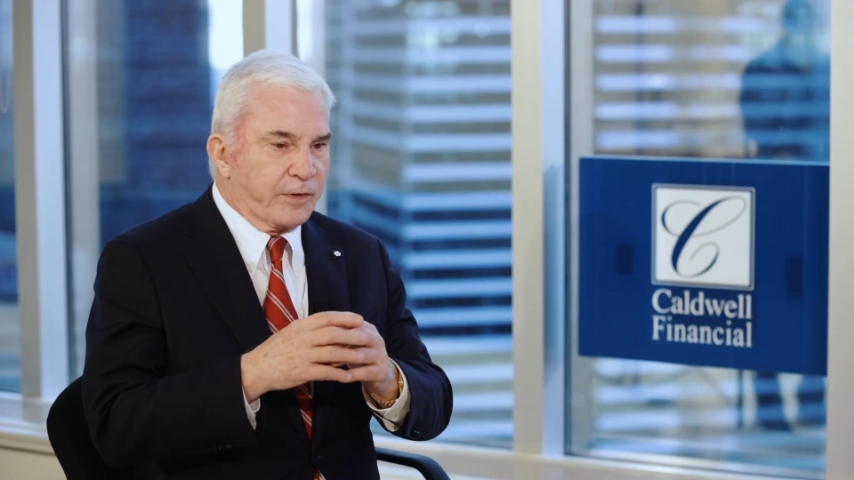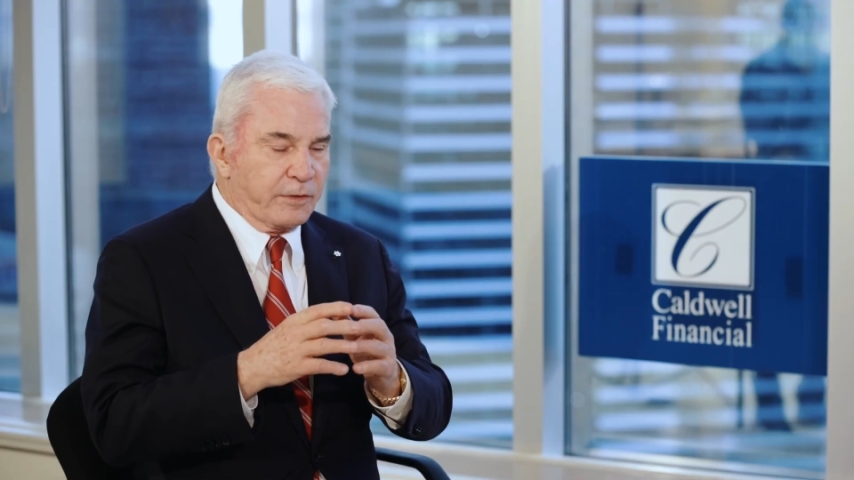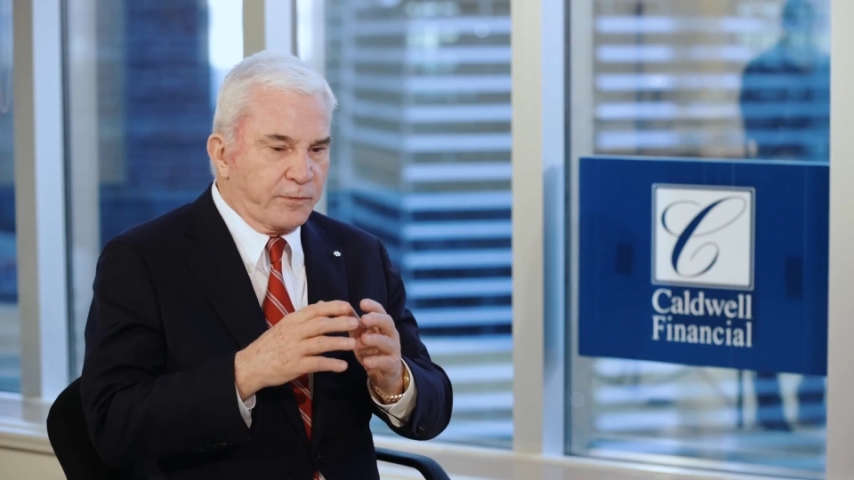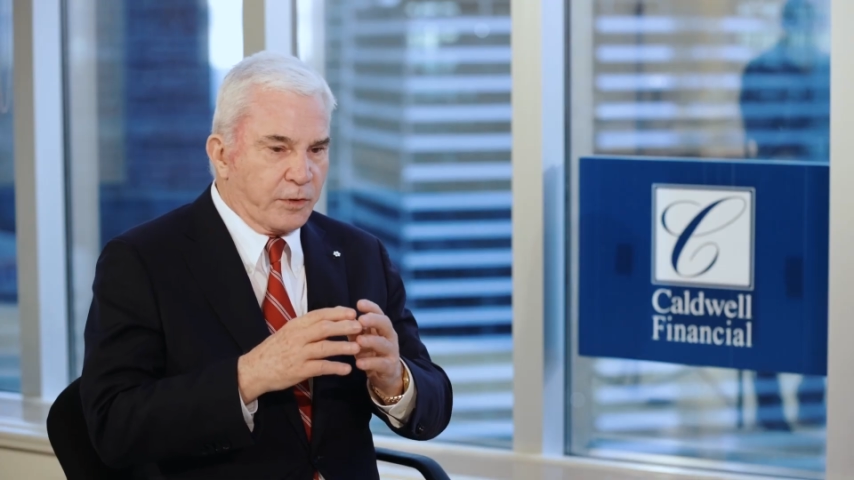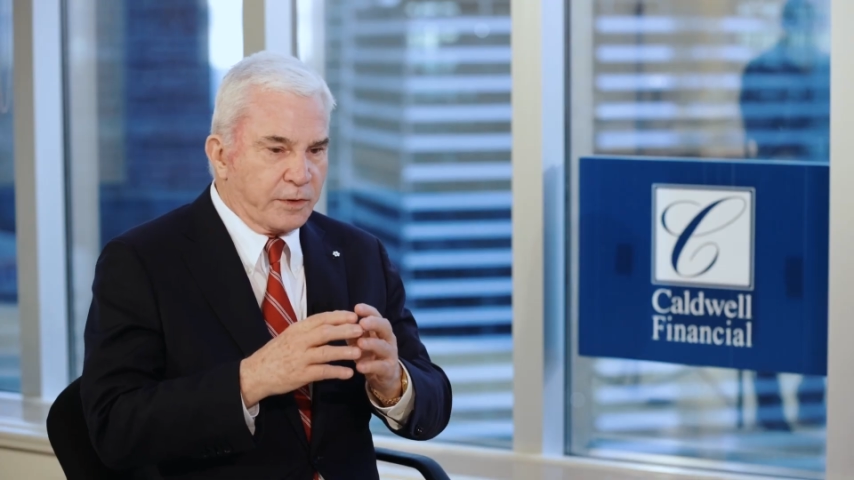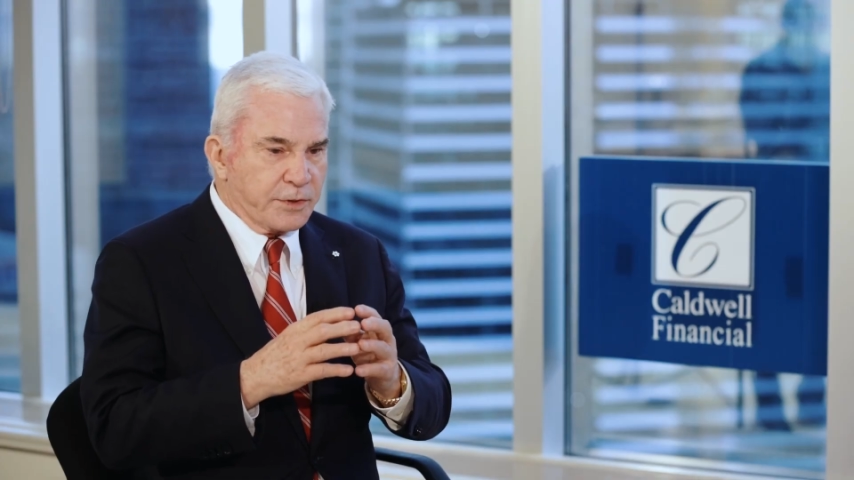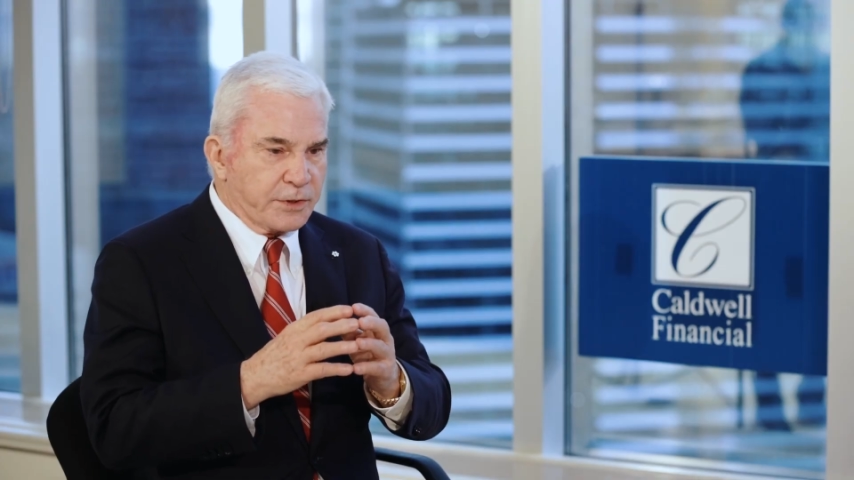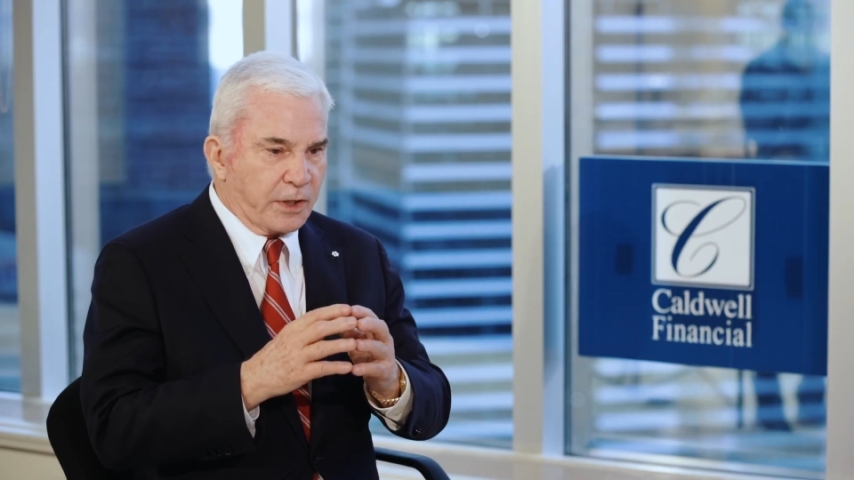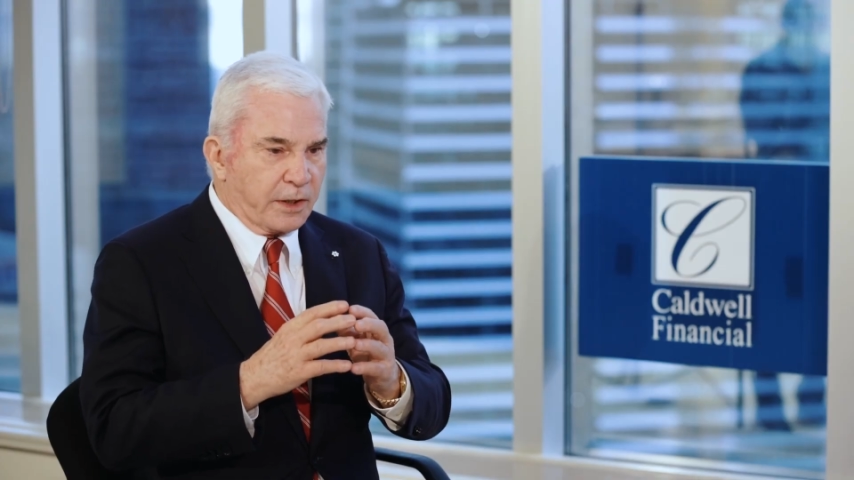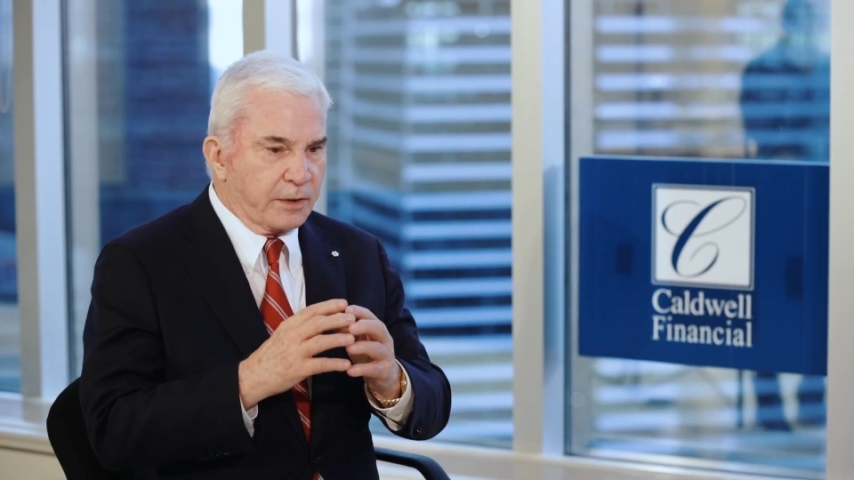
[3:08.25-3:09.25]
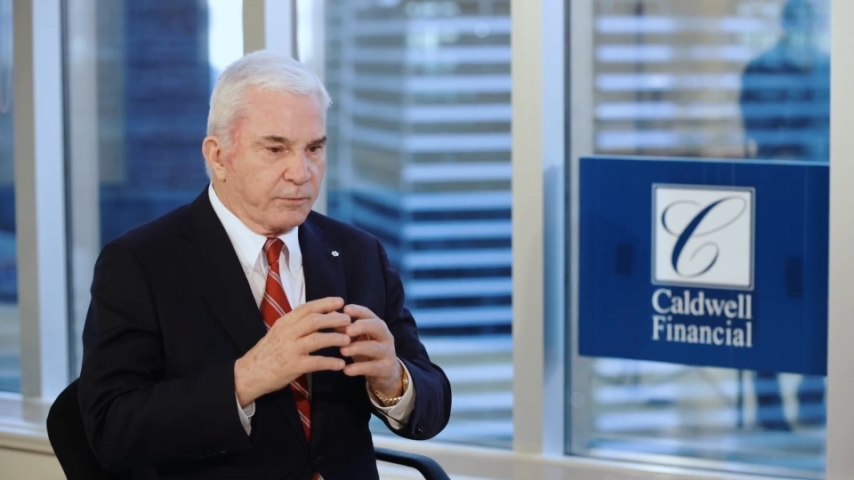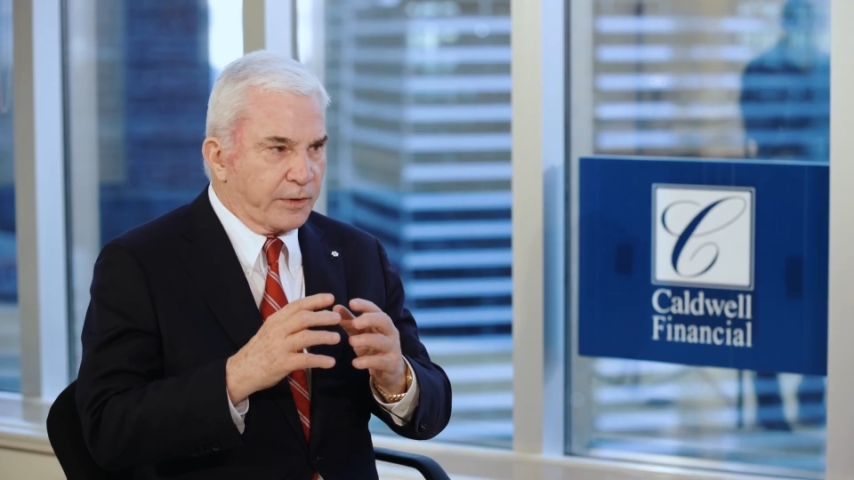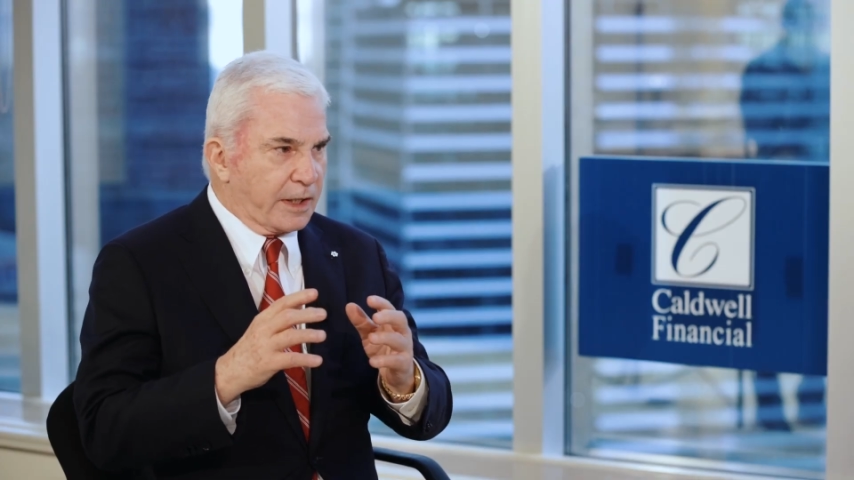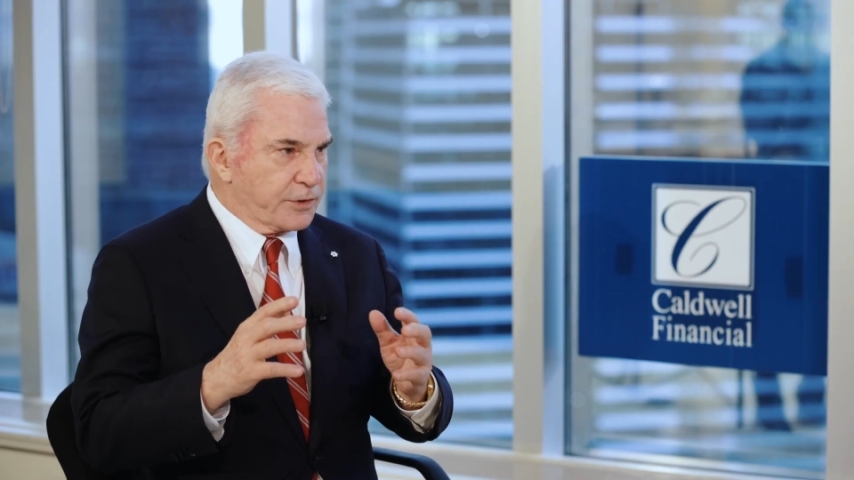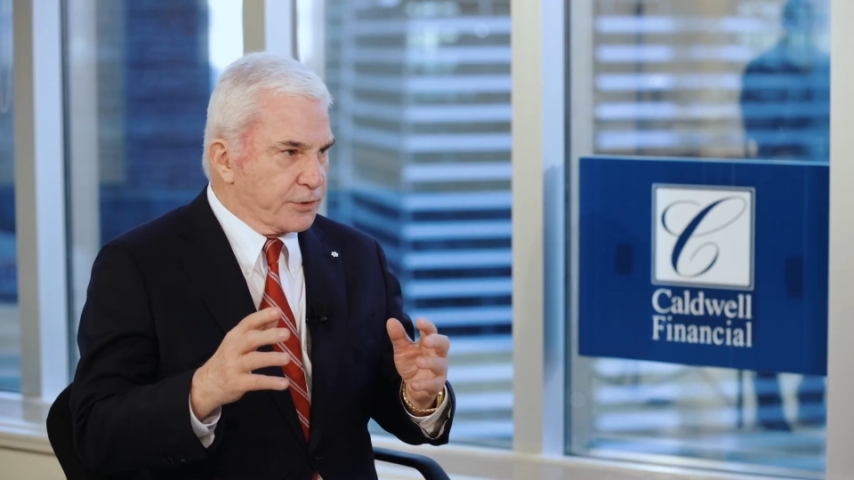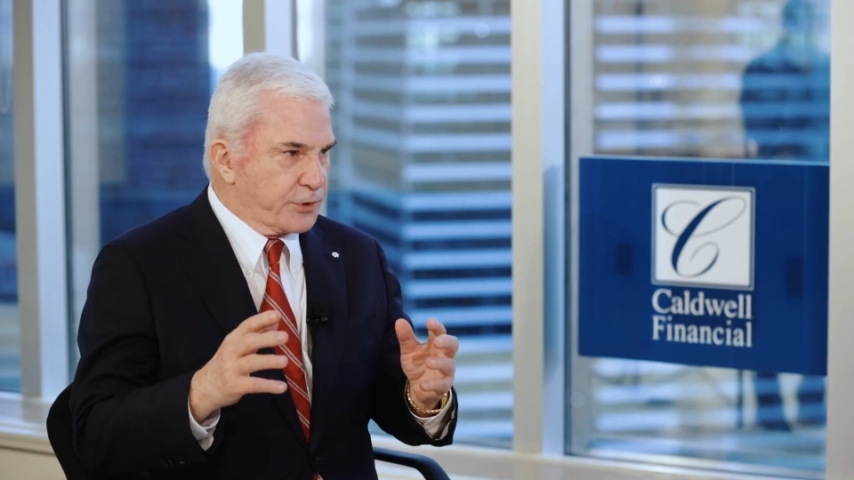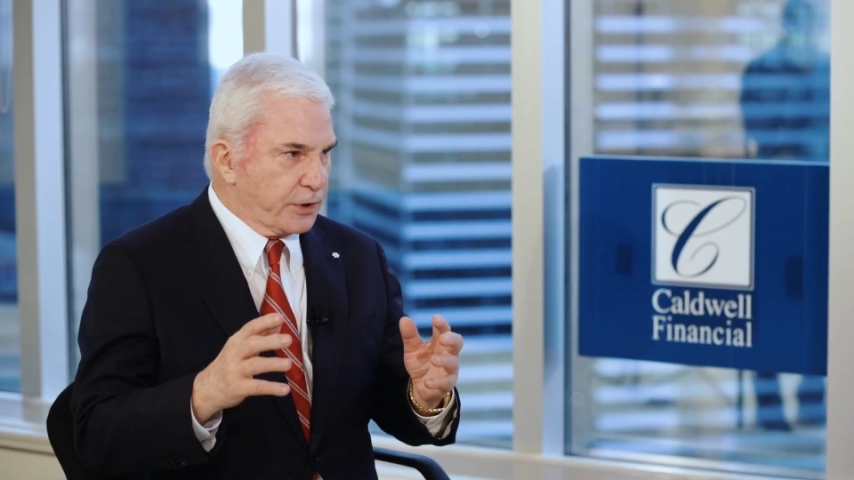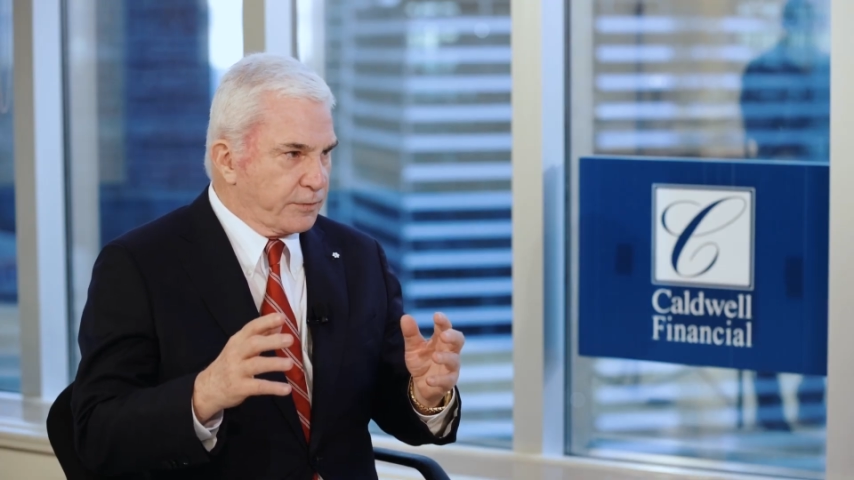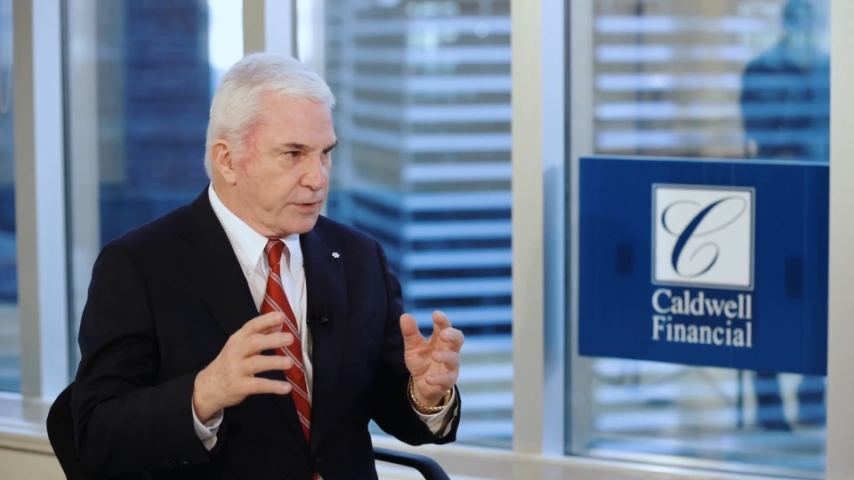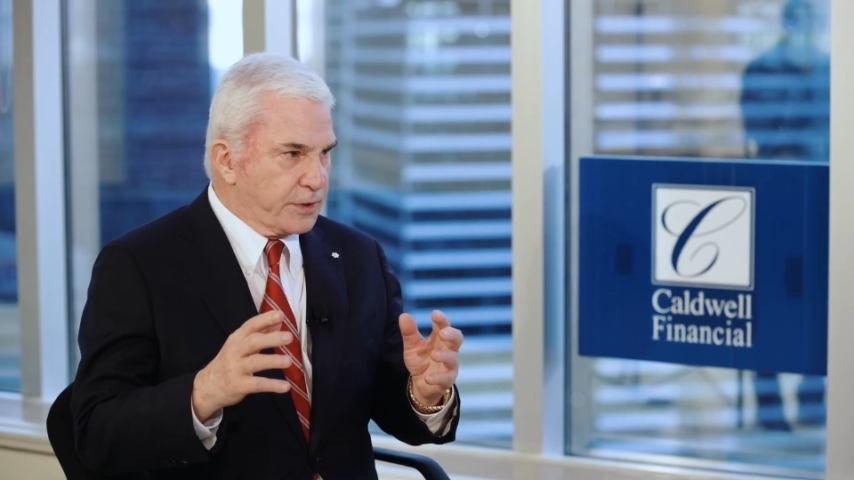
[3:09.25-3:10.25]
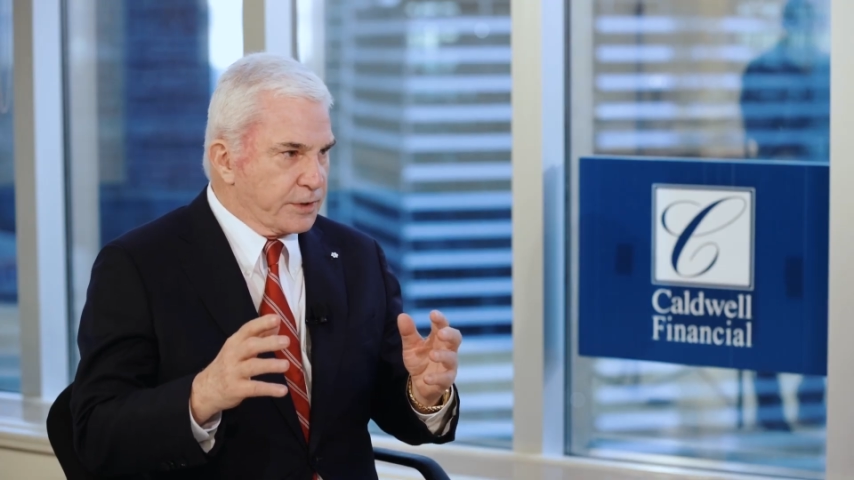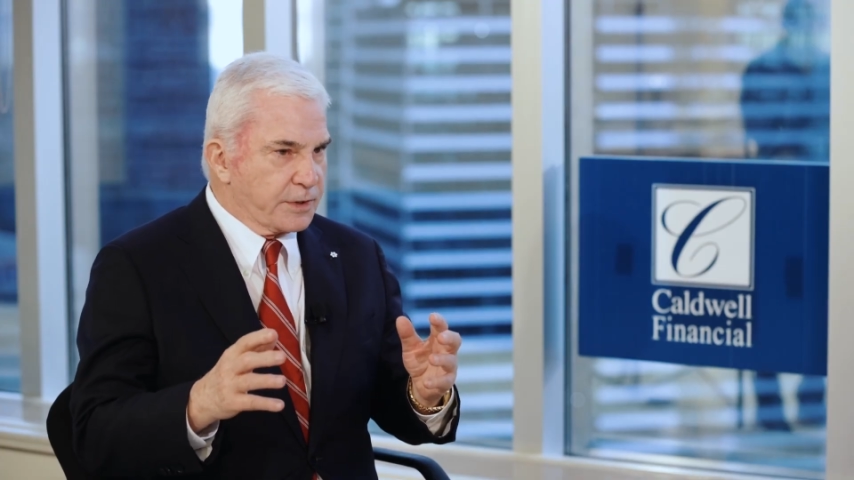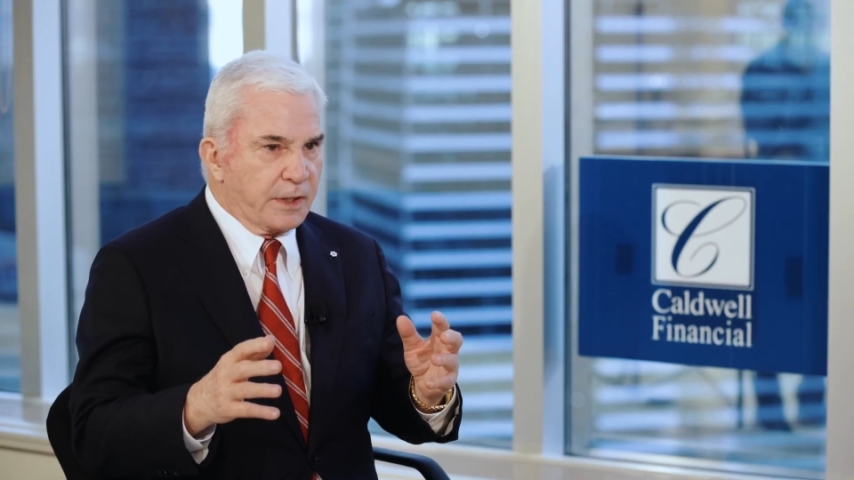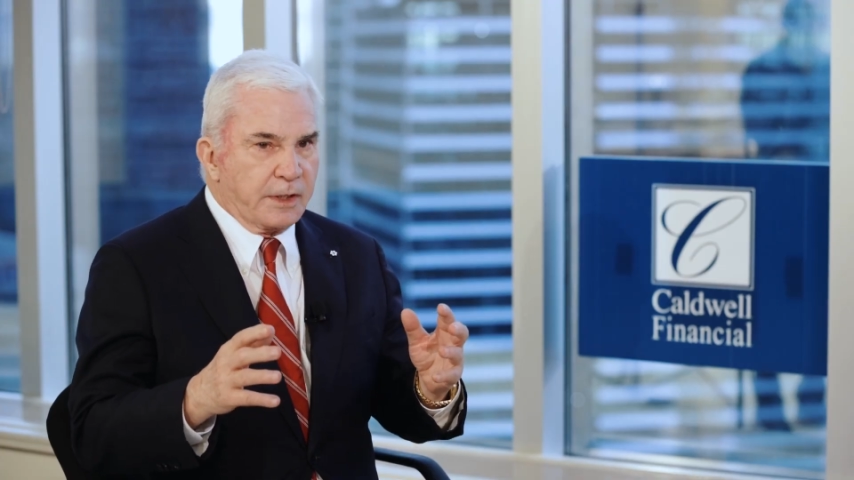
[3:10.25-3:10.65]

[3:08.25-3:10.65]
very focused on financial services